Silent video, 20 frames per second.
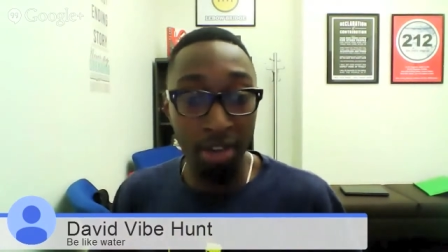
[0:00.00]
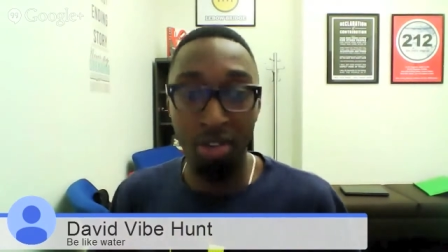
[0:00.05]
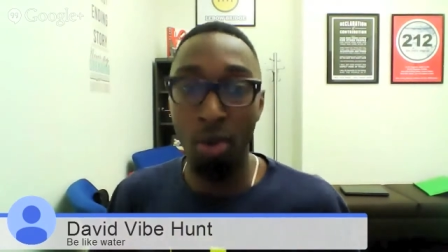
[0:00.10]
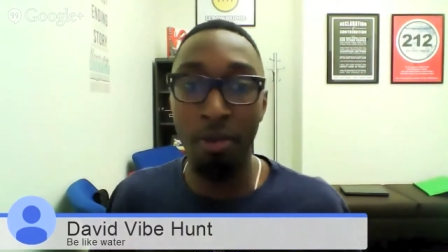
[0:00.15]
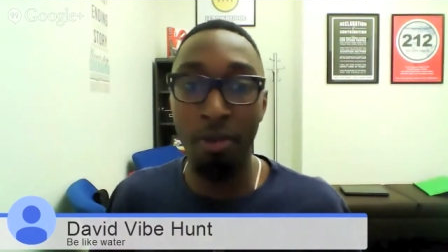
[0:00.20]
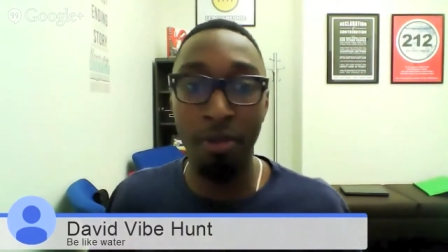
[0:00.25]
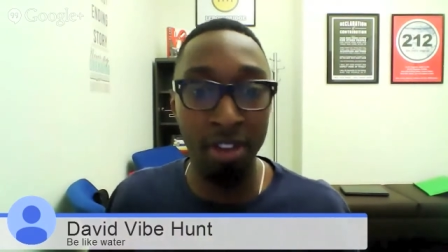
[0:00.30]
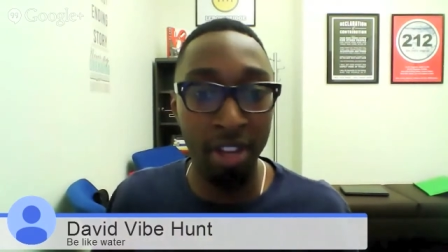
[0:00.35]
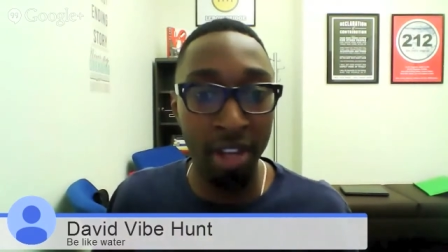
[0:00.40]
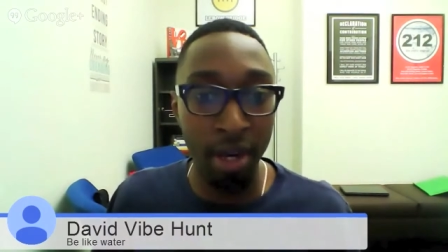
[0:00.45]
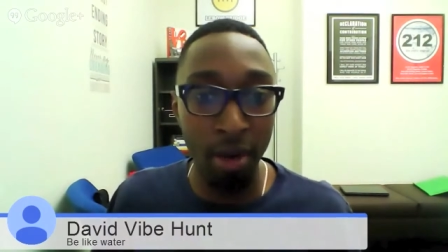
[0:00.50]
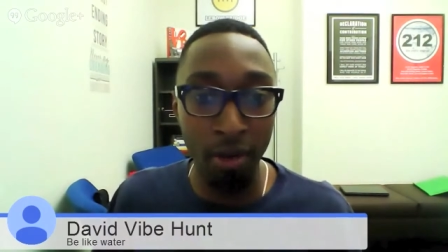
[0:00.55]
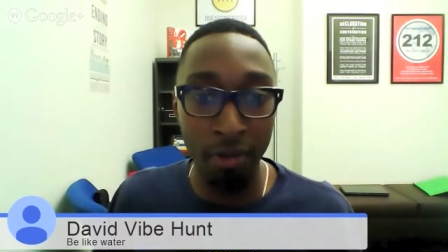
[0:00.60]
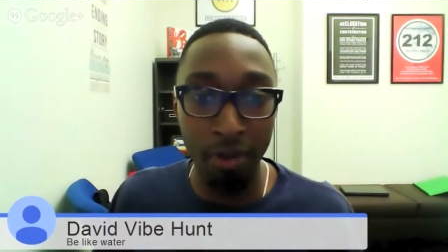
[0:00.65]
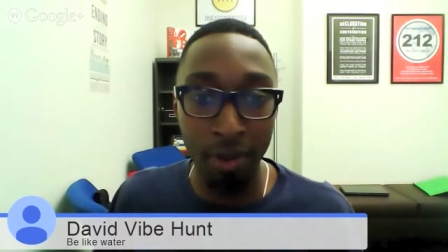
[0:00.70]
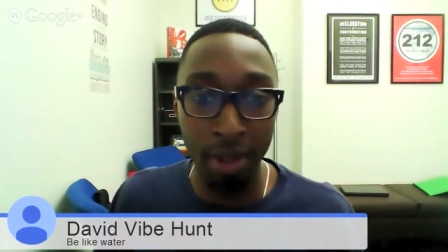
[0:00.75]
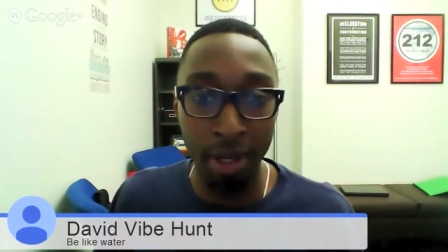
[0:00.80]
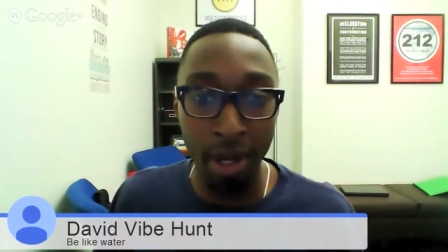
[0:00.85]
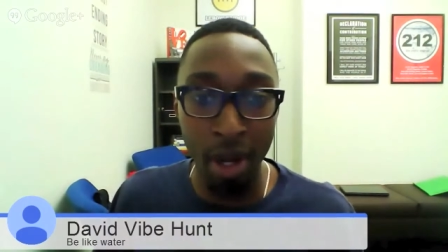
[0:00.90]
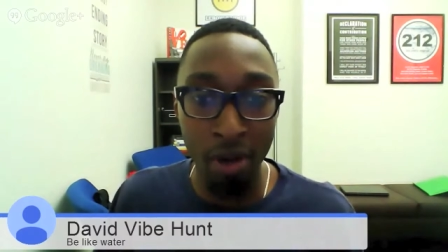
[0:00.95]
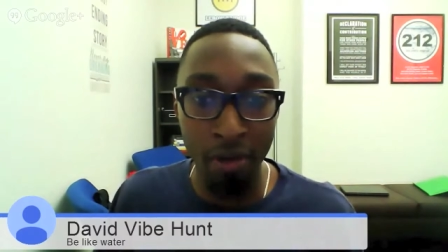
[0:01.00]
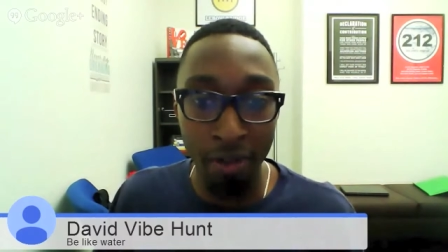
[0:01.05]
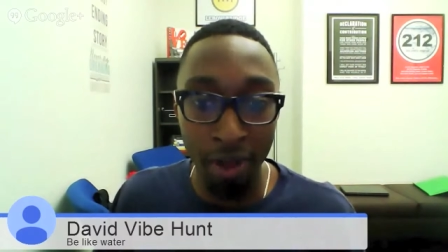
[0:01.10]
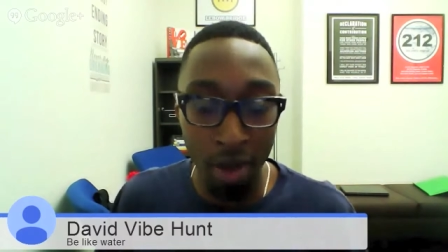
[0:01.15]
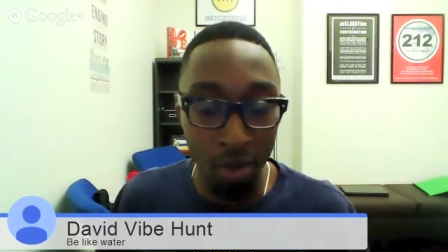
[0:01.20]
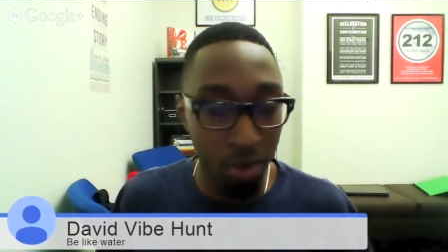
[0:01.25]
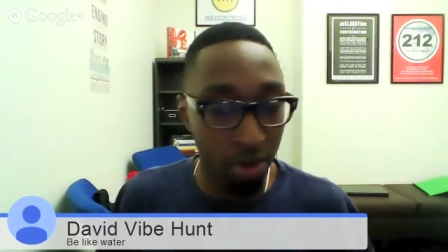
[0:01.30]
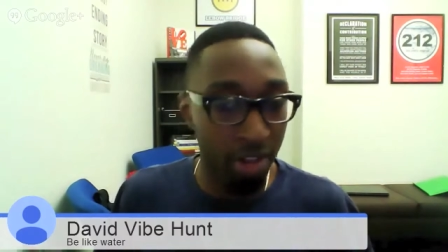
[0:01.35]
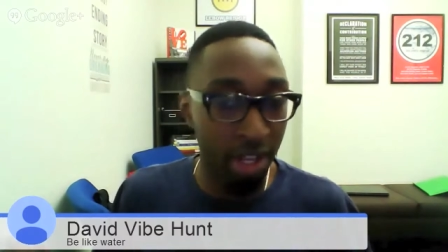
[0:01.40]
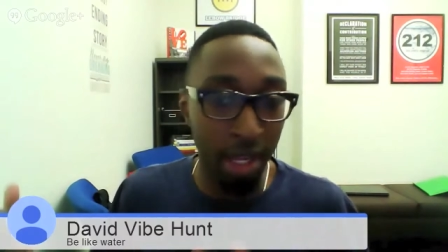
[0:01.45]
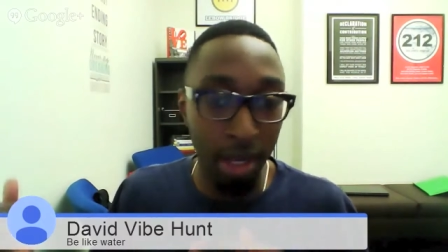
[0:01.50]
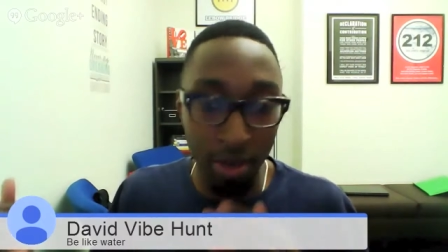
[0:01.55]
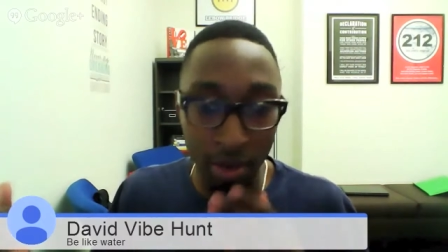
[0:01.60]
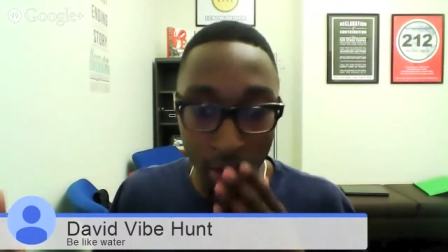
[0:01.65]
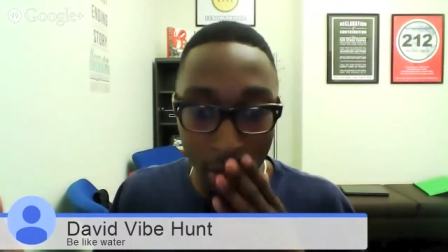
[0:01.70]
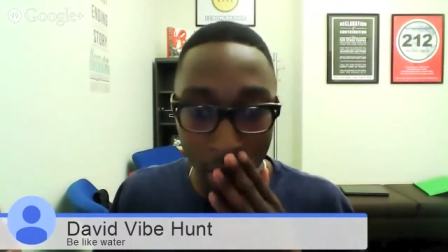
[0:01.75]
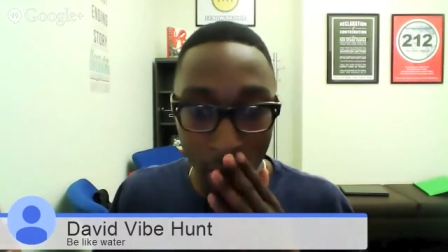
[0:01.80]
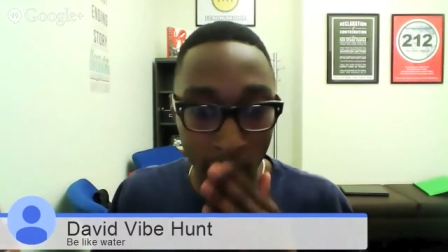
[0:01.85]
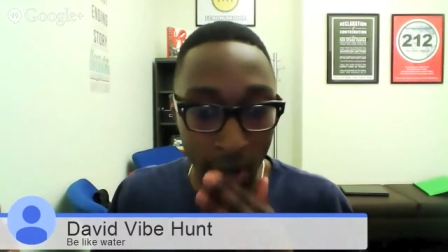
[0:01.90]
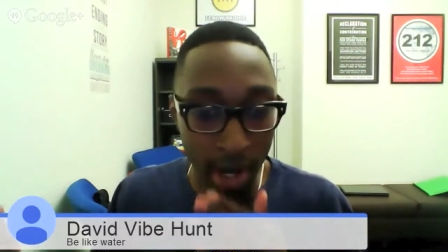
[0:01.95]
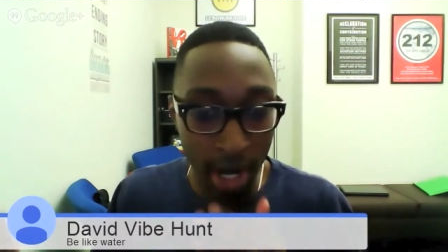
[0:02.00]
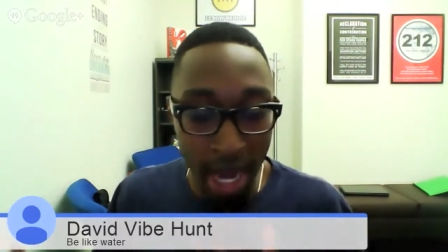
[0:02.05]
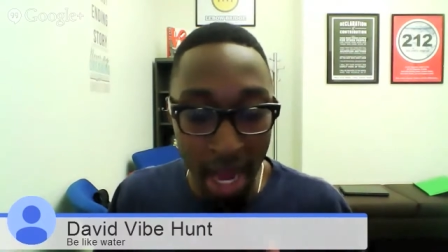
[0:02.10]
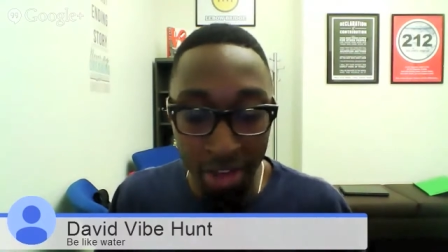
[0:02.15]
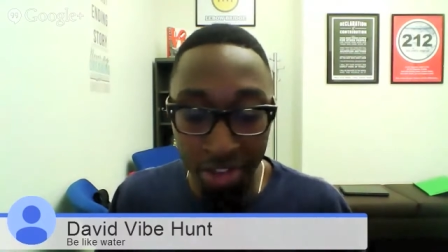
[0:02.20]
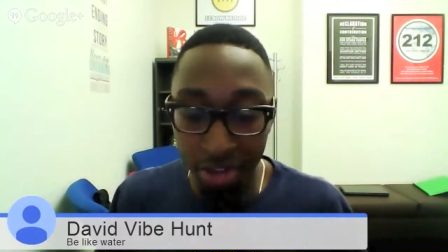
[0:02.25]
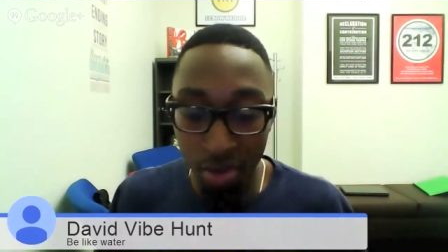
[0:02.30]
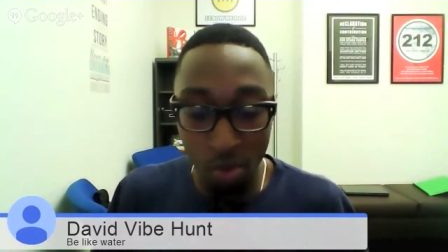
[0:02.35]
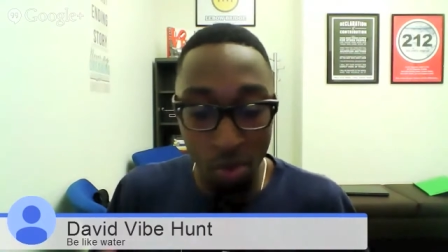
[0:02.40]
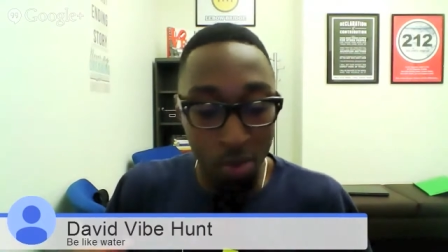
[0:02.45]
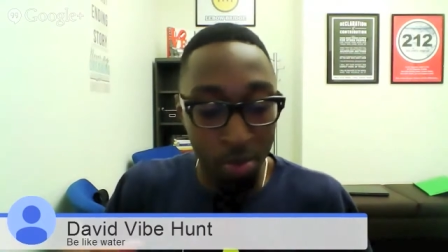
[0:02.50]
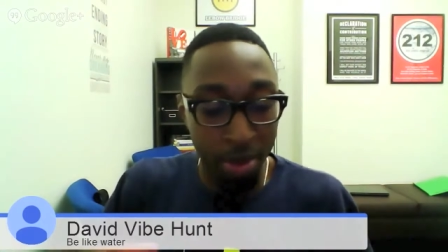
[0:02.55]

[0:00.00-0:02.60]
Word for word: So if it's here in Philadelphia, we'll take it to our warehouse and we'll